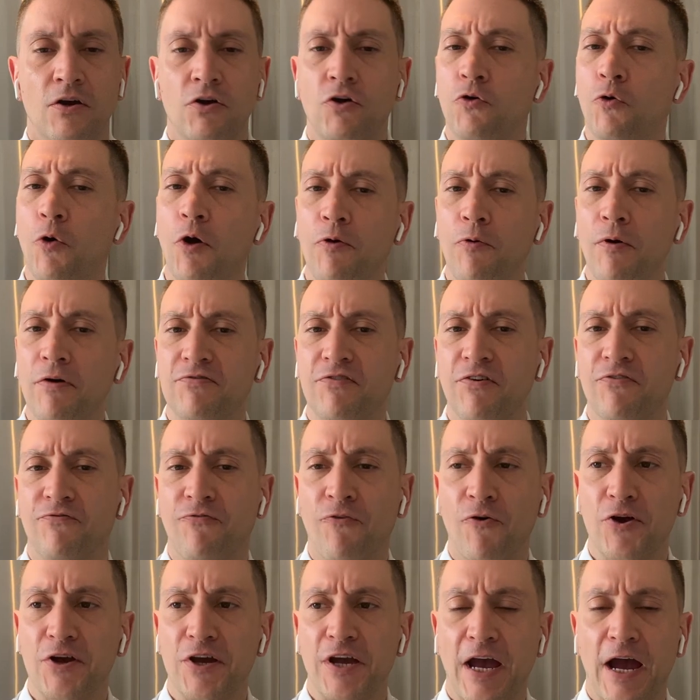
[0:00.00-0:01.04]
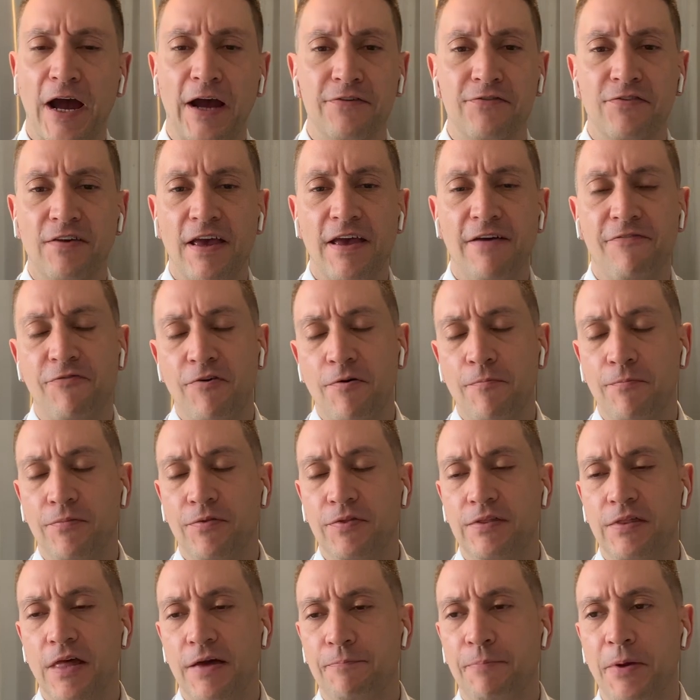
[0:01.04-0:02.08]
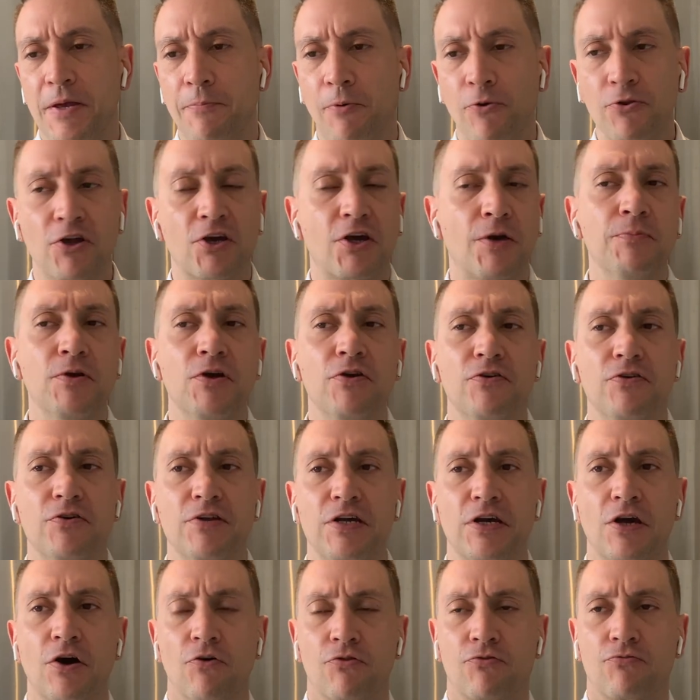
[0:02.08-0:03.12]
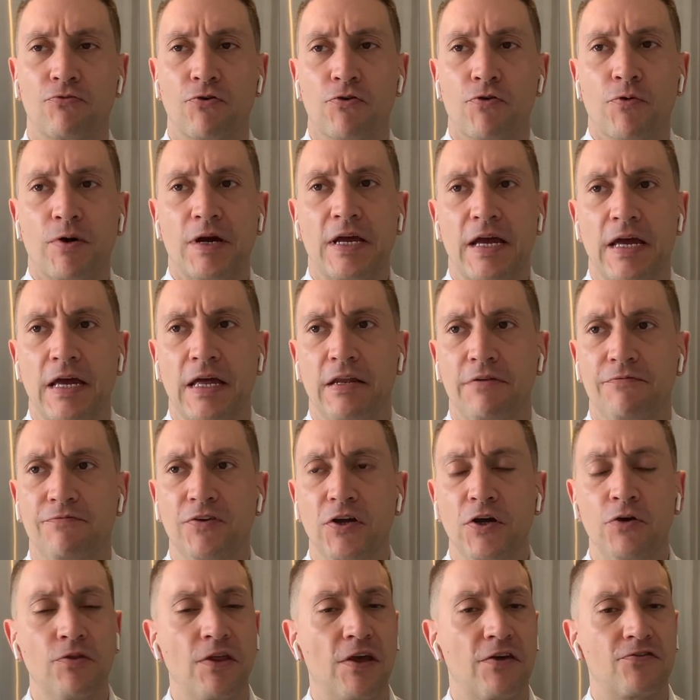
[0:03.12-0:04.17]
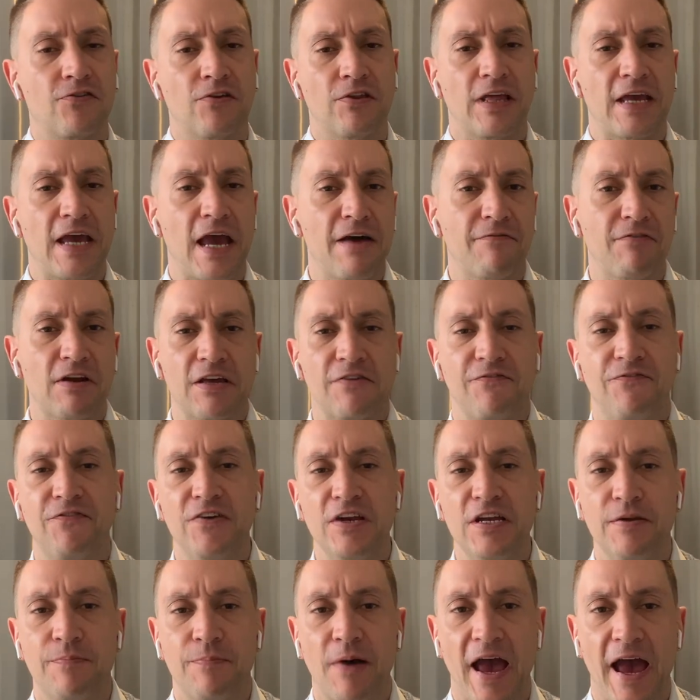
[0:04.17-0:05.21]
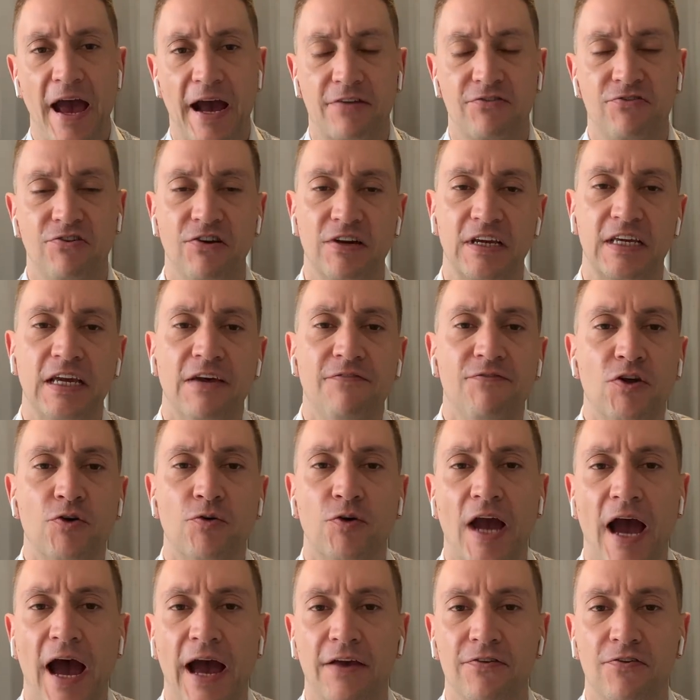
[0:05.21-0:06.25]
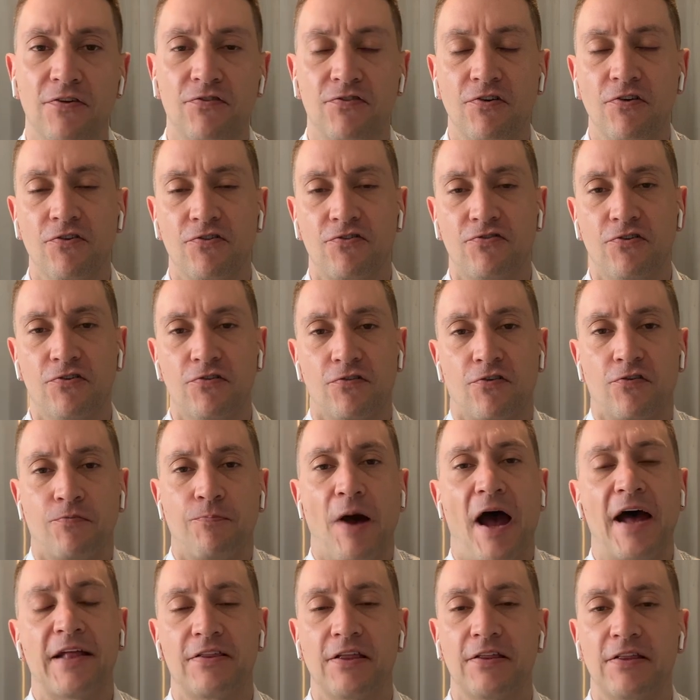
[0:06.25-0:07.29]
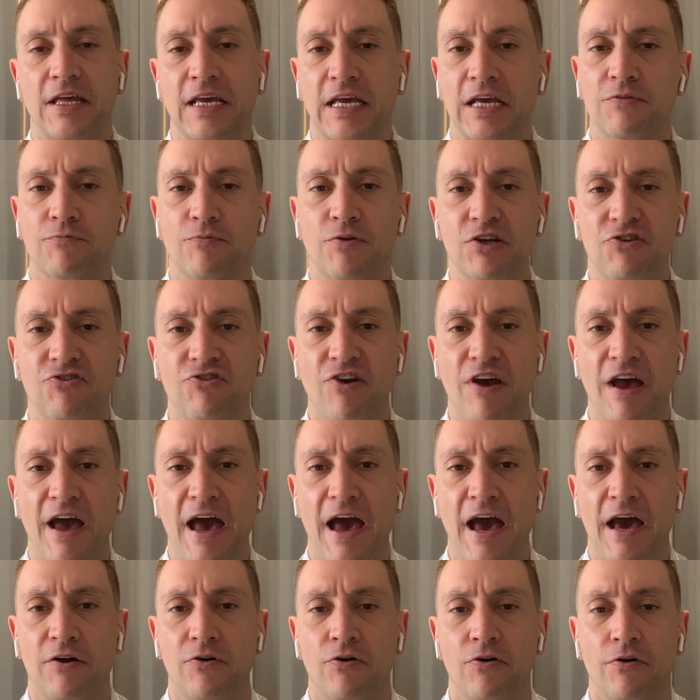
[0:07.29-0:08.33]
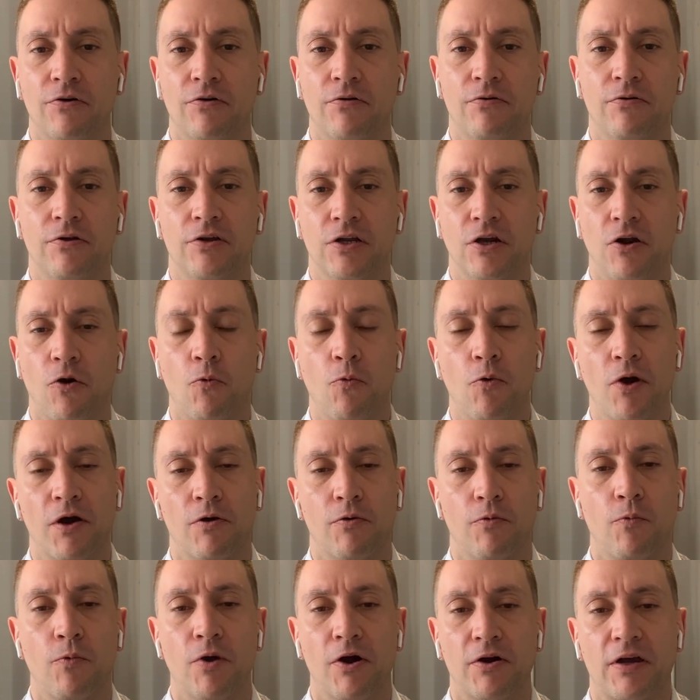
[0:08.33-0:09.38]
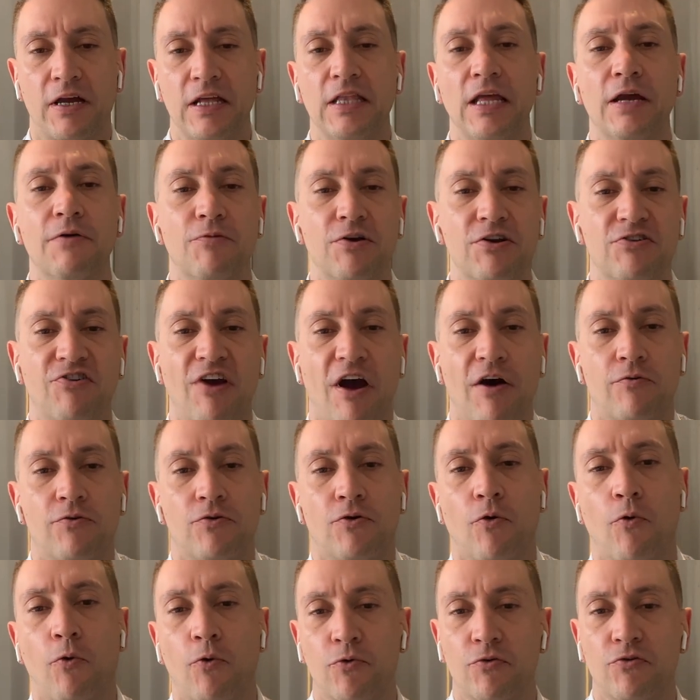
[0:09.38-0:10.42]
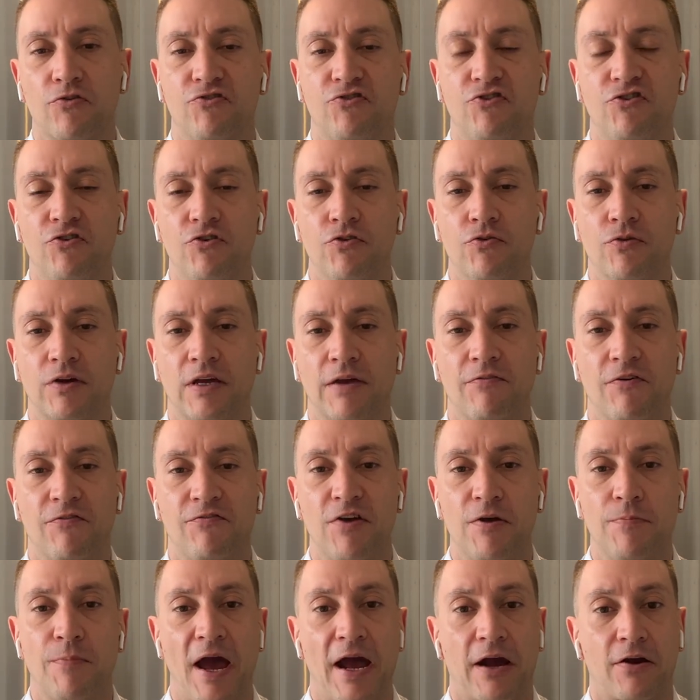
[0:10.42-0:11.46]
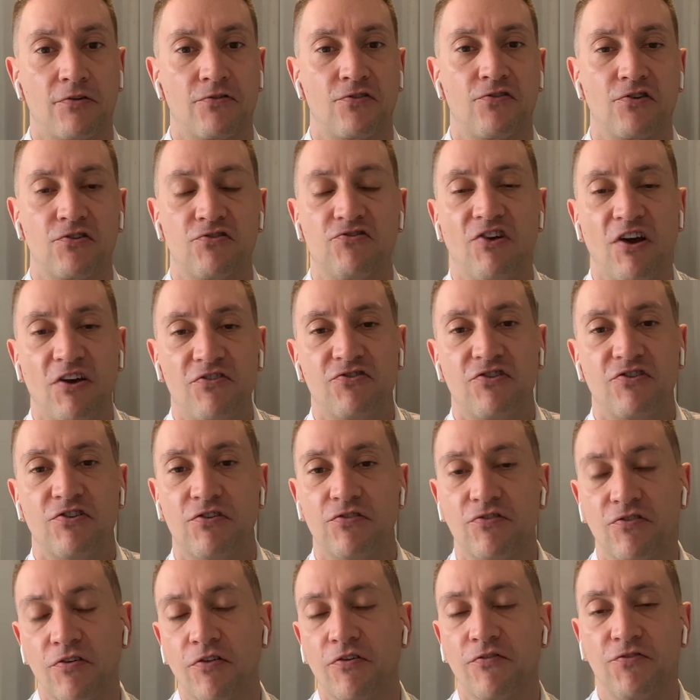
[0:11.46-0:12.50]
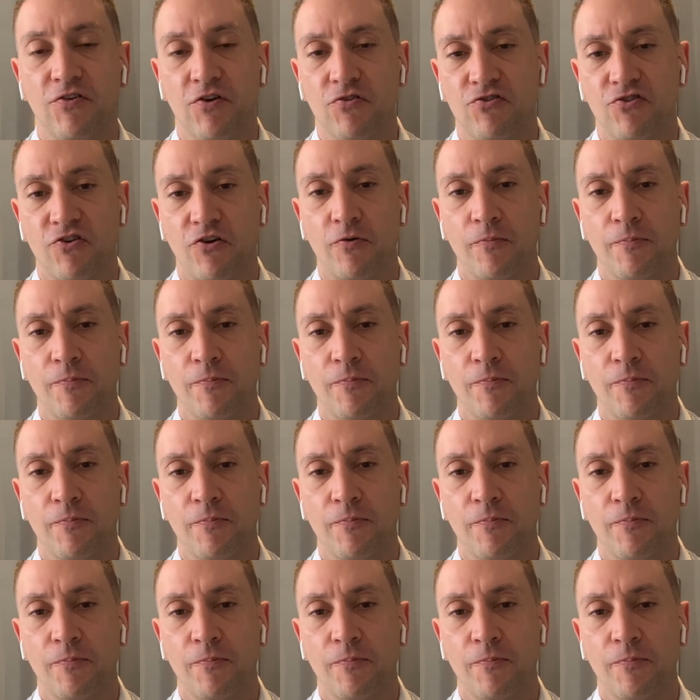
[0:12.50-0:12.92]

Quick question for you guys. If people in the community go through it and view this and they have any feedback to give you guys, is there a certain spot that they can reach you at, or, where can they reach out in order to give you feedback or suggestions in the future?